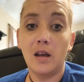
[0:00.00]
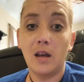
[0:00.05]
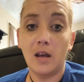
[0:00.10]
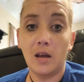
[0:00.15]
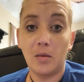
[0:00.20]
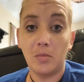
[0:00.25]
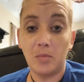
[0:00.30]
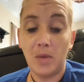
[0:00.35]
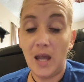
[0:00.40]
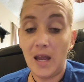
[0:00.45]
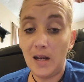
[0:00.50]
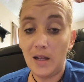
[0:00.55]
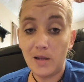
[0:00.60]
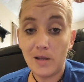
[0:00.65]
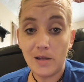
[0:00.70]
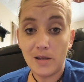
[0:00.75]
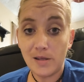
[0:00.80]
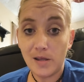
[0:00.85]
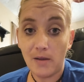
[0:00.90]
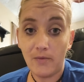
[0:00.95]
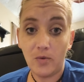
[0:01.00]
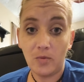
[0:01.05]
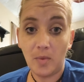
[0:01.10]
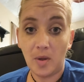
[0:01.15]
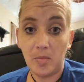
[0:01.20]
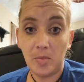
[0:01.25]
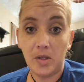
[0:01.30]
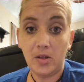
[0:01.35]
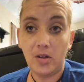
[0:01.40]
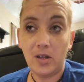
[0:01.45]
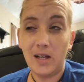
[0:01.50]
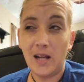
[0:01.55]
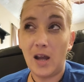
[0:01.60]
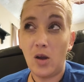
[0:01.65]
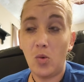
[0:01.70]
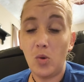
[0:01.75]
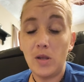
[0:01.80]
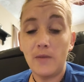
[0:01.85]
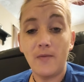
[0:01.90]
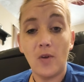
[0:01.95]
and headaches and stuff with my period. I
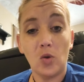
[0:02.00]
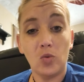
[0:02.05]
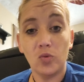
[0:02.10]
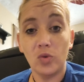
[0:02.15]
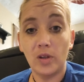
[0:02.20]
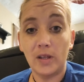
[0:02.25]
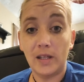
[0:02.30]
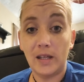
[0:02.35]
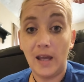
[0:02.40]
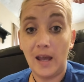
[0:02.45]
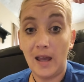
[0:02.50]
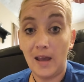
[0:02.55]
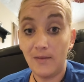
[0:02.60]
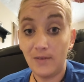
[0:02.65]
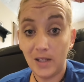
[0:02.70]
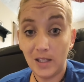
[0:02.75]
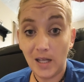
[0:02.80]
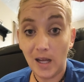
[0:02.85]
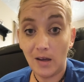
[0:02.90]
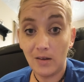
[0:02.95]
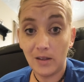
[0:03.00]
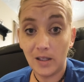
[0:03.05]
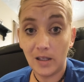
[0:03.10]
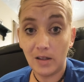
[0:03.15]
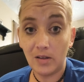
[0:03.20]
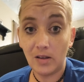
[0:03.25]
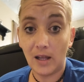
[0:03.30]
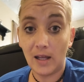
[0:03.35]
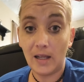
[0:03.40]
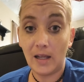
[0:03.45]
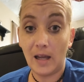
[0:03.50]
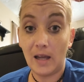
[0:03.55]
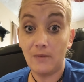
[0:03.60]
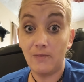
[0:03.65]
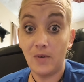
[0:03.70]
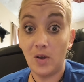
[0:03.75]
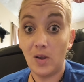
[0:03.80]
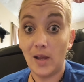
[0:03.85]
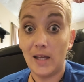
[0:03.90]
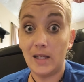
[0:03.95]
always felt really heavy down there. Like I
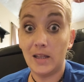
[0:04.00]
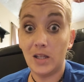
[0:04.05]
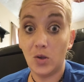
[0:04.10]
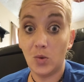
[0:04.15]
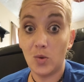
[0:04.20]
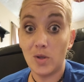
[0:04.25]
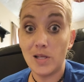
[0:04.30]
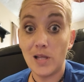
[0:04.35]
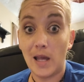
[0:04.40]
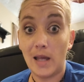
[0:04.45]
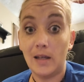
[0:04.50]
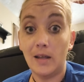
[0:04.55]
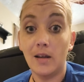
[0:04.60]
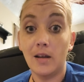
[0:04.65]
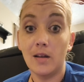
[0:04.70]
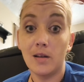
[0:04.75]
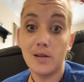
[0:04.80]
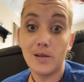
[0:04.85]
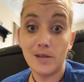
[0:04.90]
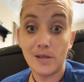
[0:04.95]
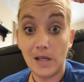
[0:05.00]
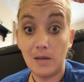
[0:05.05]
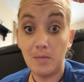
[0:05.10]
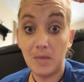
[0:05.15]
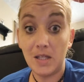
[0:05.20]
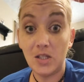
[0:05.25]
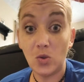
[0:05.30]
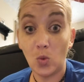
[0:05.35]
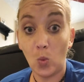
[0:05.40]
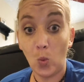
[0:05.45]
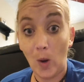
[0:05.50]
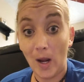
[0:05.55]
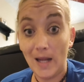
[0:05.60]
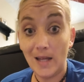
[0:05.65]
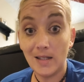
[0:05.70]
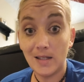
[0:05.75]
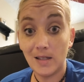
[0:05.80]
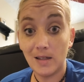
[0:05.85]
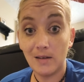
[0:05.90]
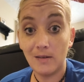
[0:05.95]
felt like there was like a cement
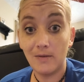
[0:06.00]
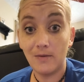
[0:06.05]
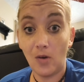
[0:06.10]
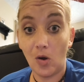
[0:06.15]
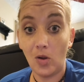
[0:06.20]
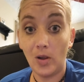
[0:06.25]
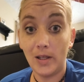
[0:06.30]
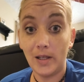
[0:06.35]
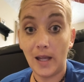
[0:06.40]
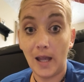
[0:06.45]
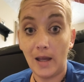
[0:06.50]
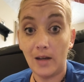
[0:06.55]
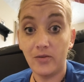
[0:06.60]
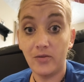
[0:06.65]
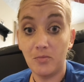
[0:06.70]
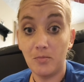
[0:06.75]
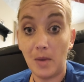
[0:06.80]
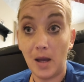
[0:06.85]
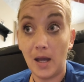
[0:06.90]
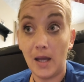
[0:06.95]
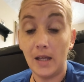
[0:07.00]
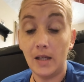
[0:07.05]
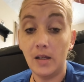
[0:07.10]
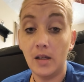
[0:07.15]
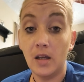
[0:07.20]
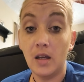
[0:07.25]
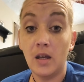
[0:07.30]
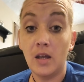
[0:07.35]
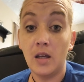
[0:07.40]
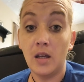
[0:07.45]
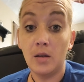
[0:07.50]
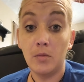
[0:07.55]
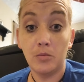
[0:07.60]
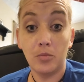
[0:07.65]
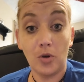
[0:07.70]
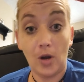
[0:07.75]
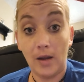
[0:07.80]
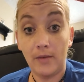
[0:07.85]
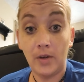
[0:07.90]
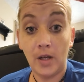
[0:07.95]
weight falling out of my
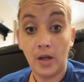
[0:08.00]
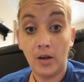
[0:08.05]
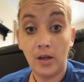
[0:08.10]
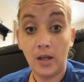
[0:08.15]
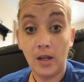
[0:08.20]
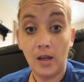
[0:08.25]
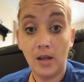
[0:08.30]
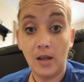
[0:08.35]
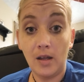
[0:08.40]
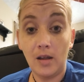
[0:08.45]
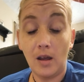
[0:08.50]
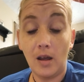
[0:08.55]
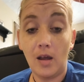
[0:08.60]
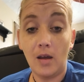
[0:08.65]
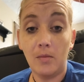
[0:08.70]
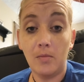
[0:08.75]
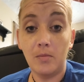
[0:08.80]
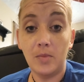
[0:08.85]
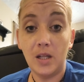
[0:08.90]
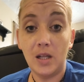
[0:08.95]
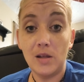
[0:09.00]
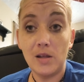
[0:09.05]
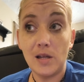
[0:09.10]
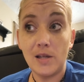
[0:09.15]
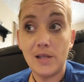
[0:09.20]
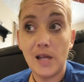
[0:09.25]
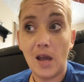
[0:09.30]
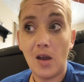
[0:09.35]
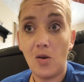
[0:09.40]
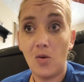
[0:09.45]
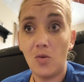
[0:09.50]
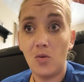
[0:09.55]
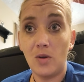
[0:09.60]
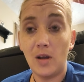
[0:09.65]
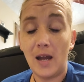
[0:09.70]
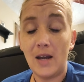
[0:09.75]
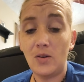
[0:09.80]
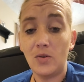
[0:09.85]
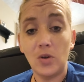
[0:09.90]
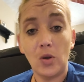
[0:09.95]
private area because that's how,
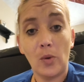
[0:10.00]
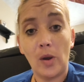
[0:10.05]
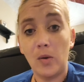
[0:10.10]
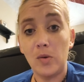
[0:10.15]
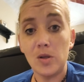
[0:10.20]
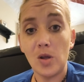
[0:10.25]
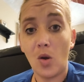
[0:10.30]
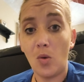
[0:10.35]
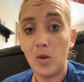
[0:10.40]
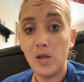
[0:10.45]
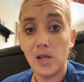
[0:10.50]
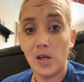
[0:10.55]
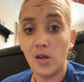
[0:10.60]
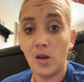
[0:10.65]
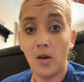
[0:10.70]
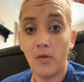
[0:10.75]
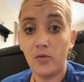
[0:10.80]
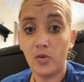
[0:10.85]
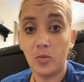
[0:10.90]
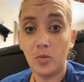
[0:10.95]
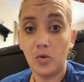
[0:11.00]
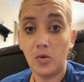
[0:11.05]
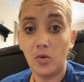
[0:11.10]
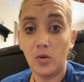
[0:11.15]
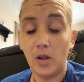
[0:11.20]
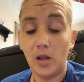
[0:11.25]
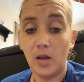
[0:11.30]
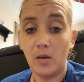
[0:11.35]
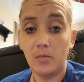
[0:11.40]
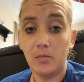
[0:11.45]
I don't know, I was always uncomfortable